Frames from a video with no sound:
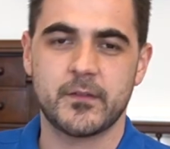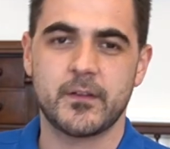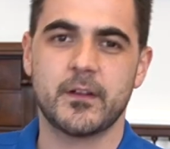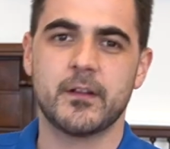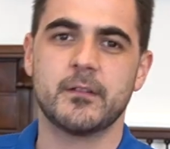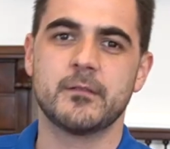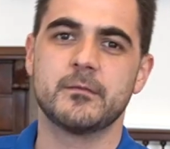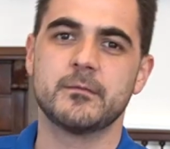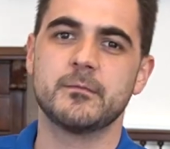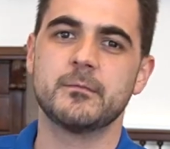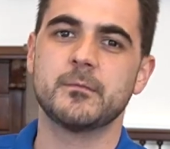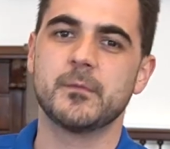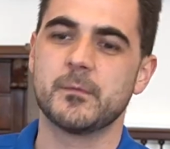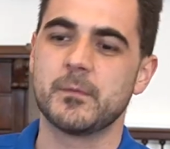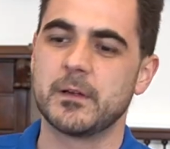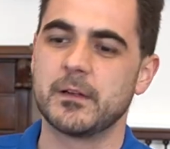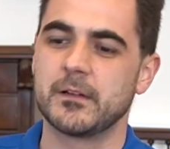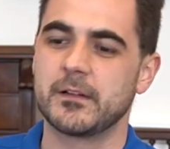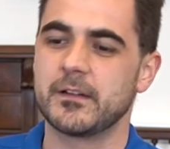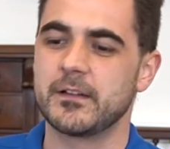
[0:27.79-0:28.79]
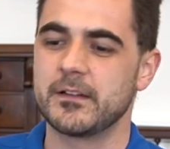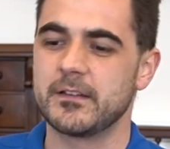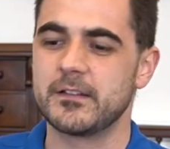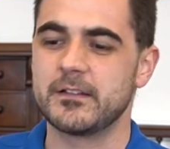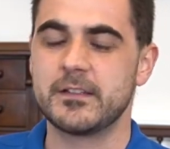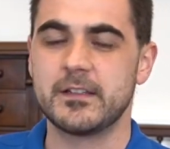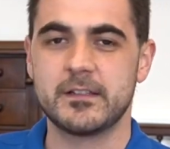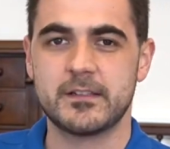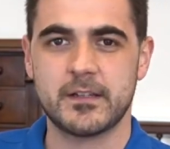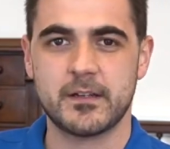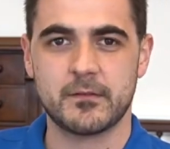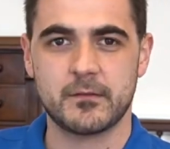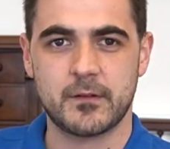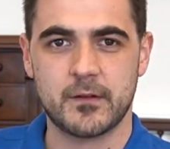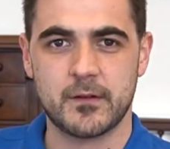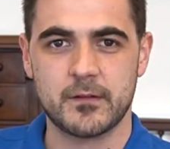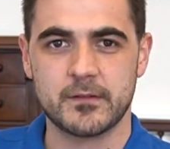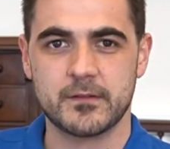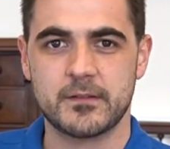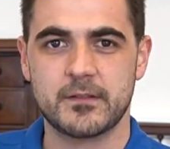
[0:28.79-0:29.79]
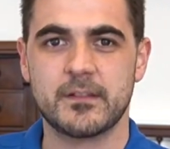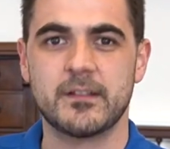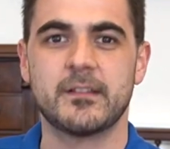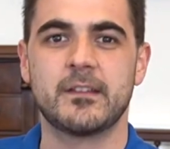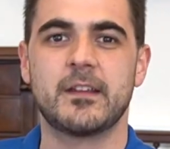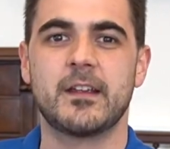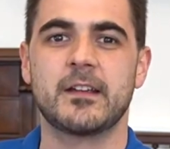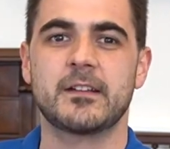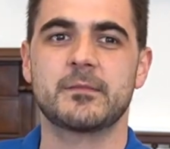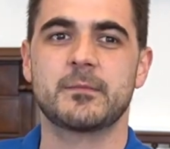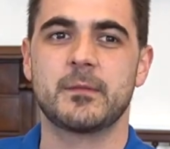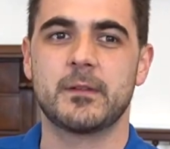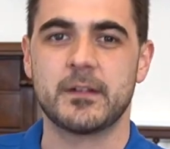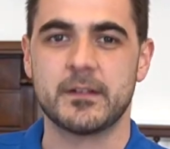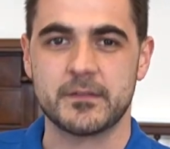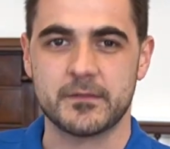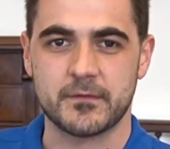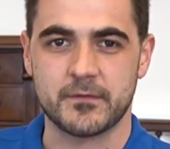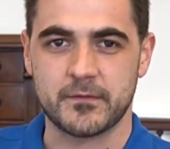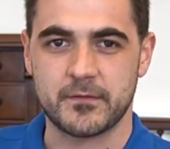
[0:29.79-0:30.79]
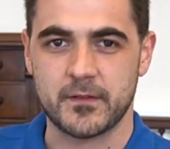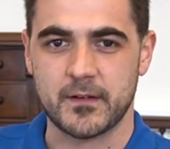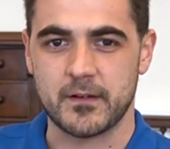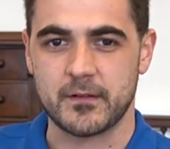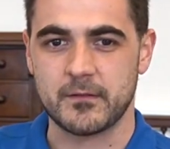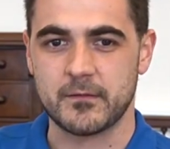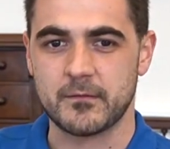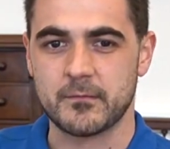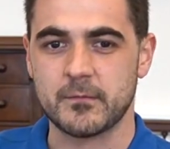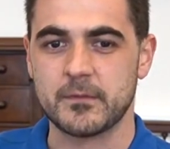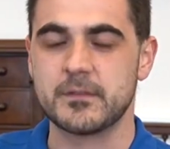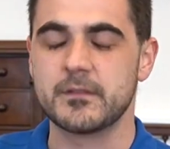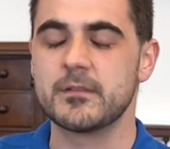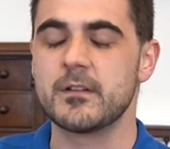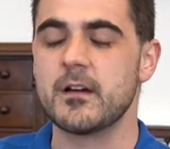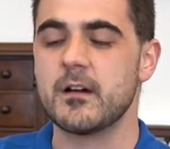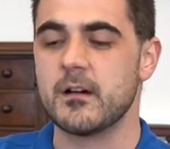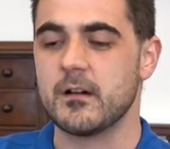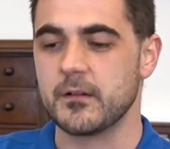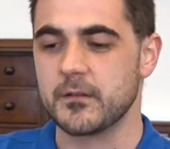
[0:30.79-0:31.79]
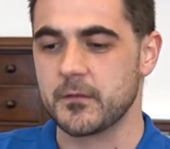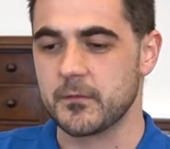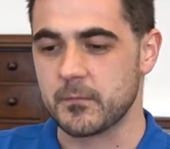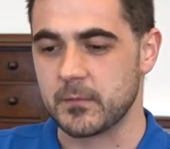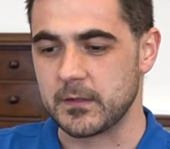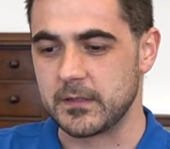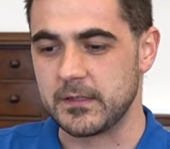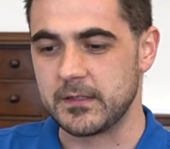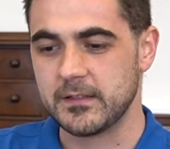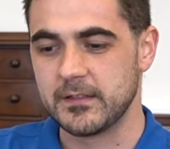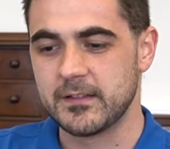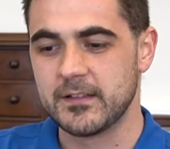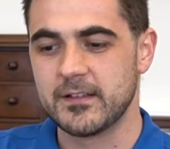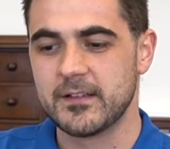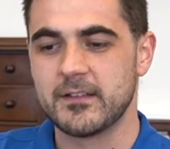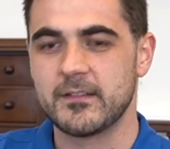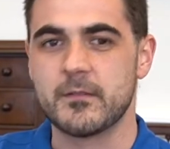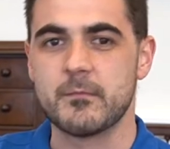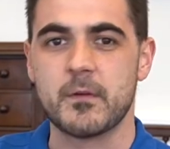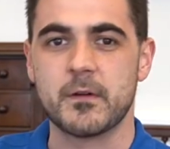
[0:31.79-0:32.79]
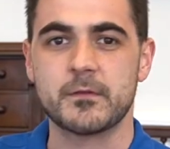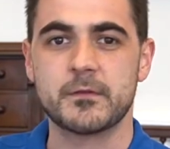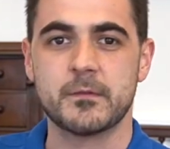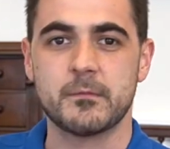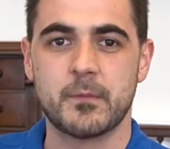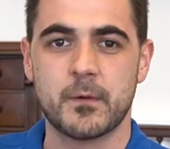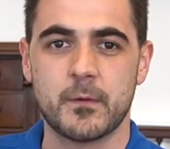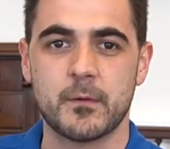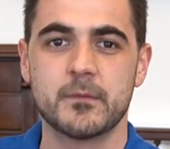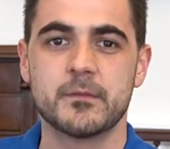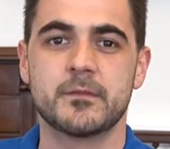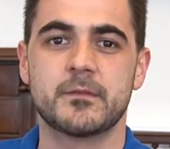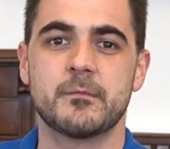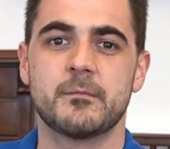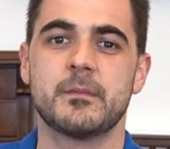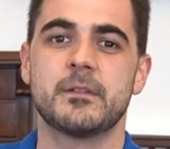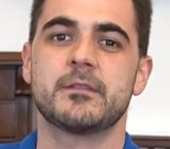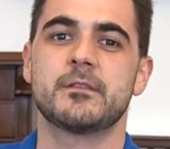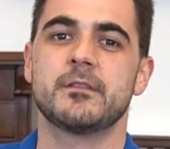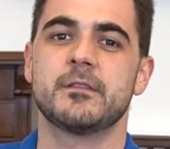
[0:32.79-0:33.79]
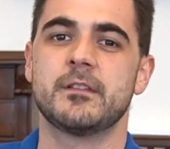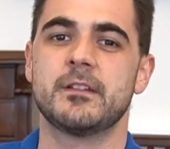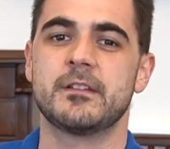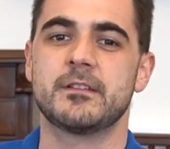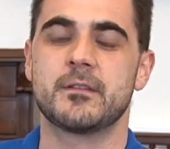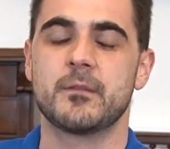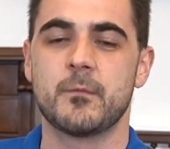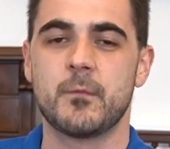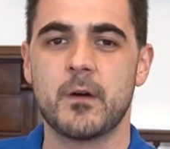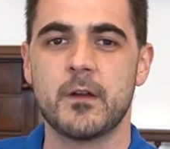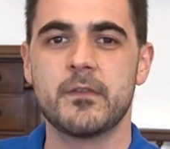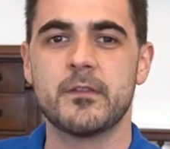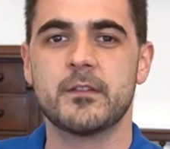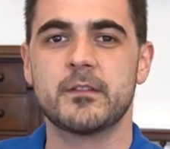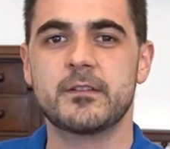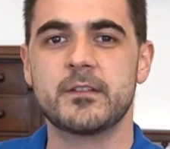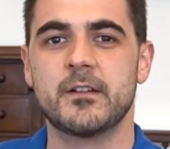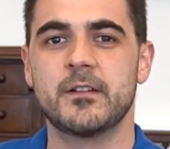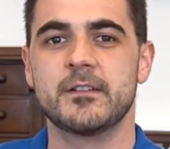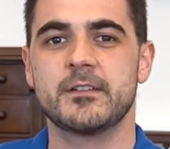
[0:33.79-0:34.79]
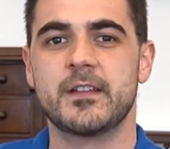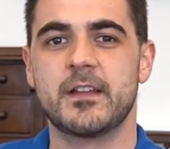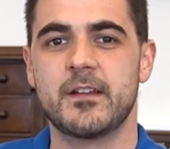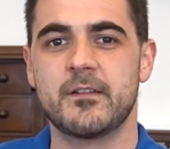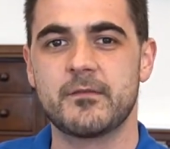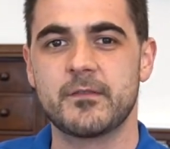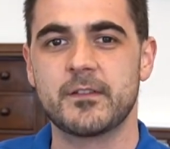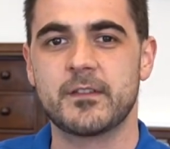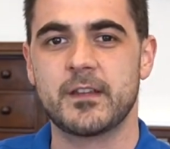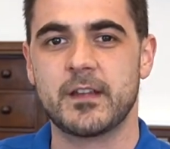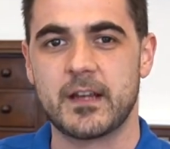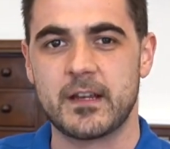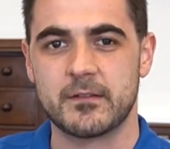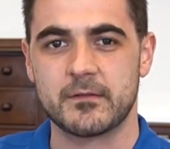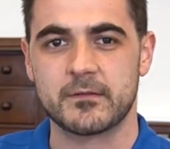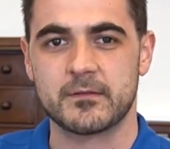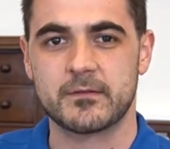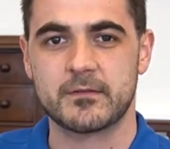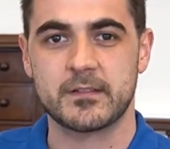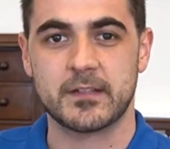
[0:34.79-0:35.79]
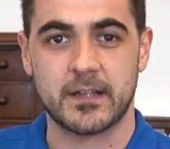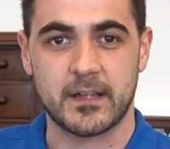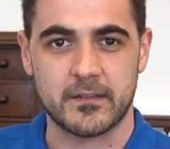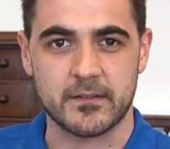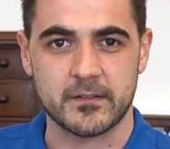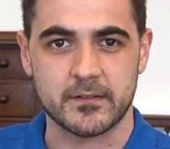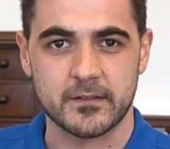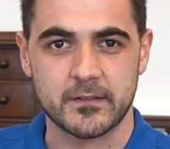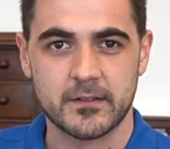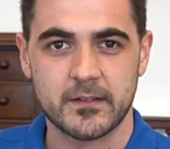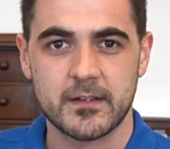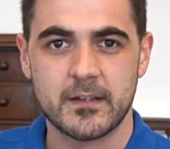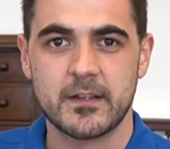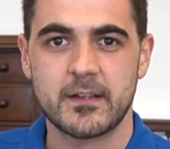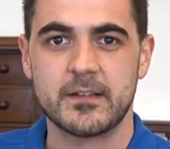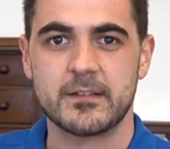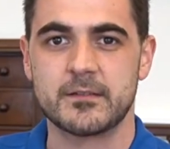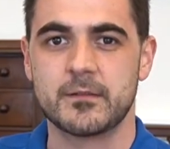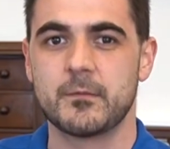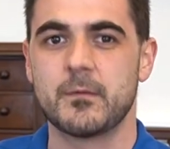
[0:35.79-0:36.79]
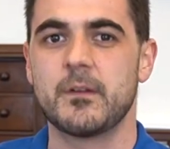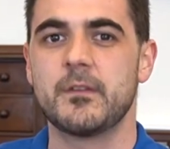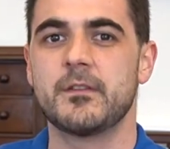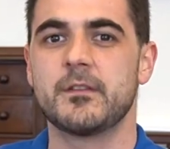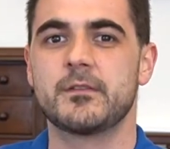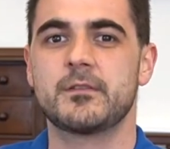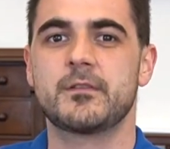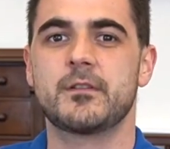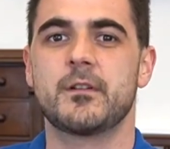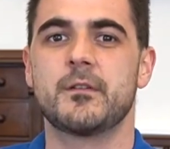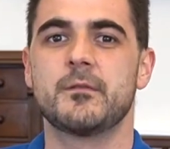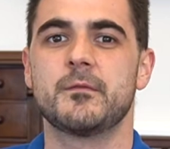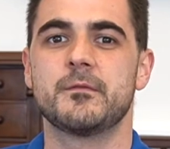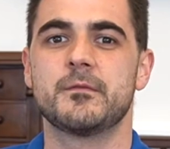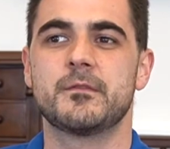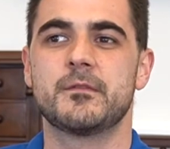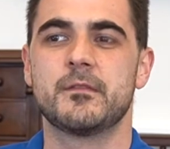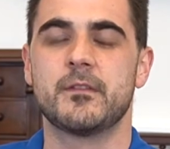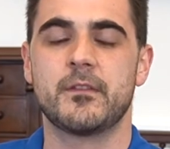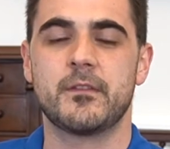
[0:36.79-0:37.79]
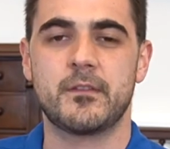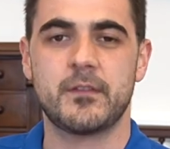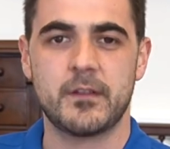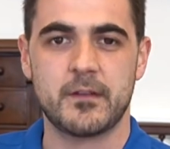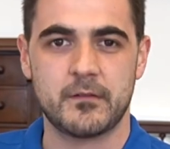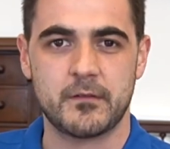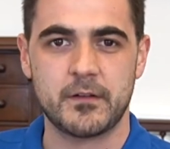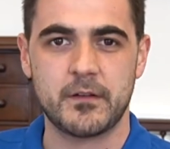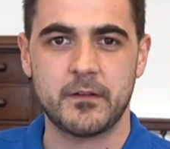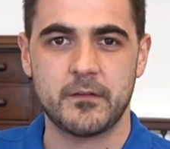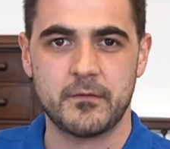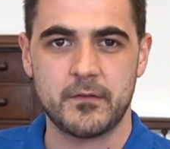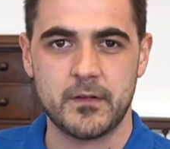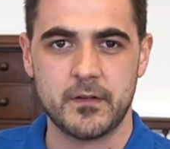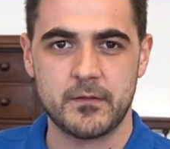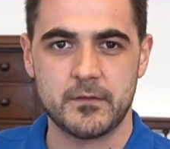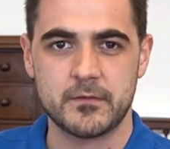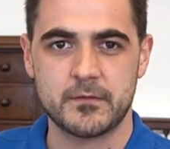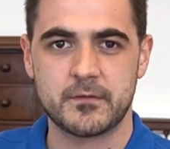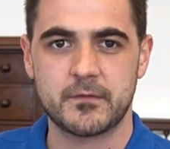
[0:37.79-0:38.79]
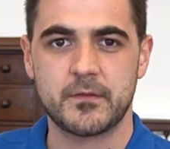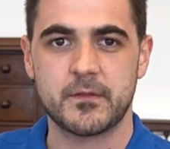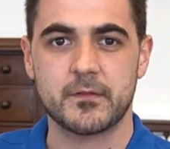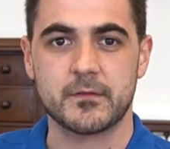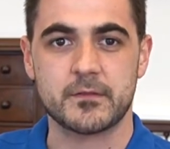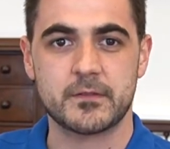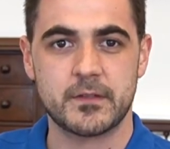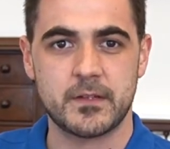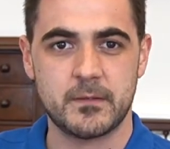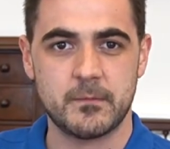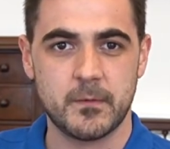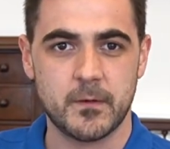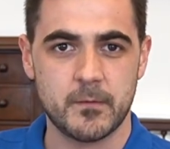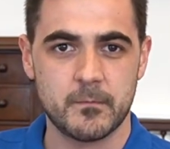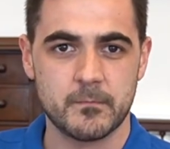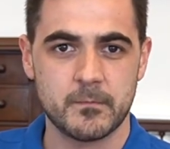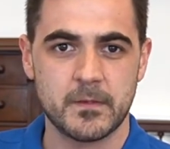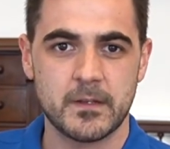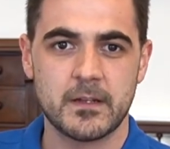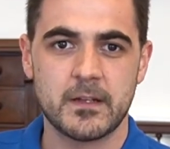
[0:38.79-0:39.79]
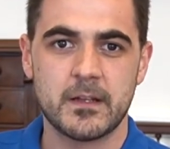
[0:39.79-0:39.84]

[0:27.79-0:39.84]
video, we'll be looking at the detailed cost and the explanation file, which is arguably the most important submission. It's the one that ties everything else together. It's the one that shows the theory you've used for your C BOM